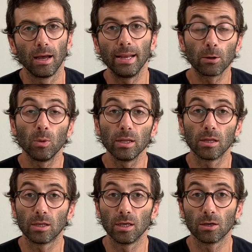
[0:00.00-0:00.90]

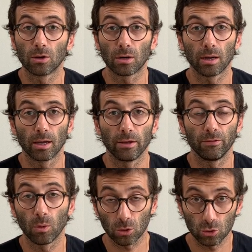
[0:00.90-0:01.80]
Liquidity, or uh, if
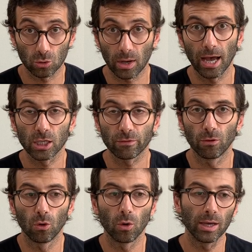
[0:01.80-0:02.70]
you want also cash
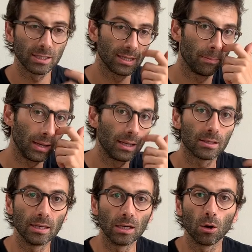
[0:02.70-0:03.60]
flow, is the
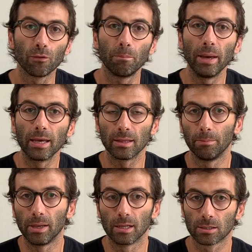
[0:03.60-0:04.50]
ability of paying the
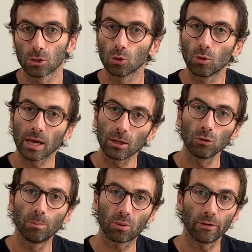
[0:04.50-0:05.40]
bills. So you can
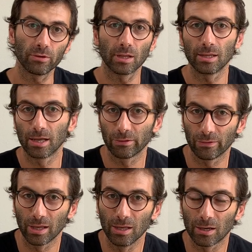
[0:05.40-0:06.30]
do profit at the end of
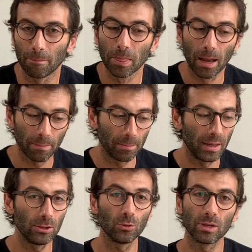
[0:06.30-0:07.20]
the year, but
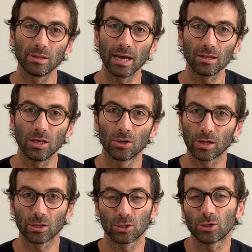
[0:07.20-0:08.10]
maybe during that year,
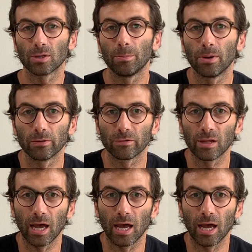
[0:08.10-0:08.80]
at a certain point of